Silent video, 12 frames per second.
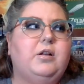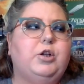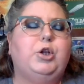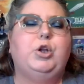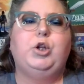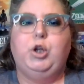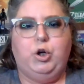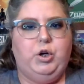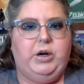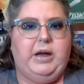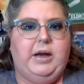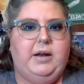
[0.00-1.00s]

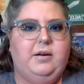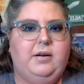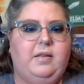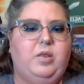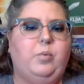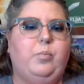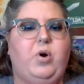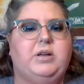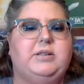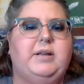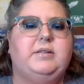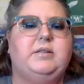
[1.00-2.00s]
learning the
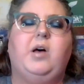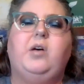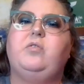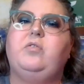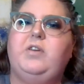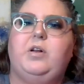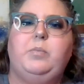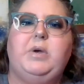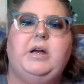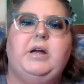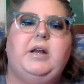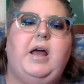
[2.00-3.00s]
process of
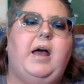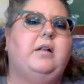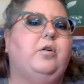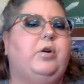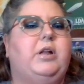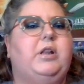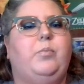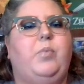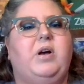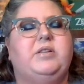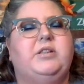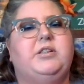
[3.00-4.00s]
filming and learning the
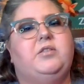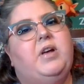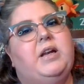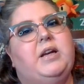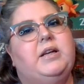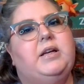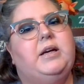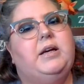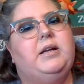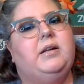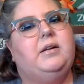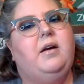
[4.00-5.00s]
process of
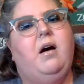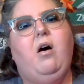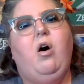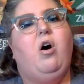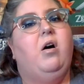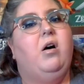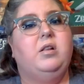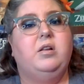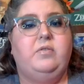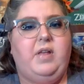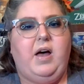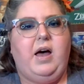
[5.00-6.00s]
editing and all
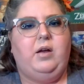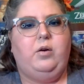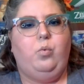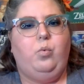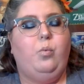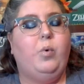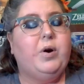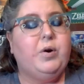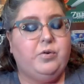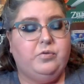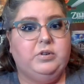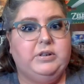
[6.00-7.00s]
of that
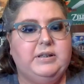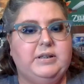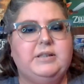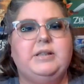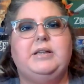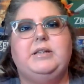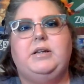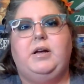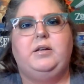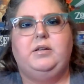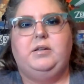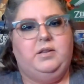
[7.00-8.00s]
wonderfulness, that
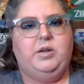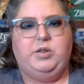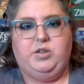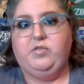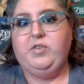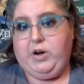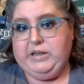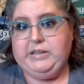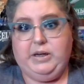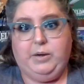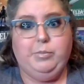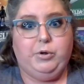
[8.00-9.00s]
there's a very
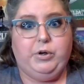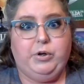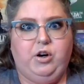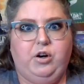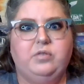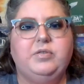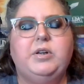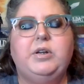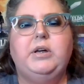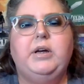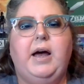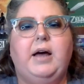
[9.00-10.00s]
steep learning curve,
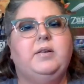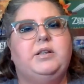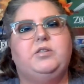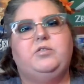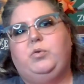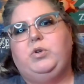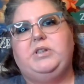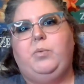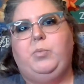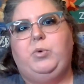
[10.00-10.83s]
at least for someone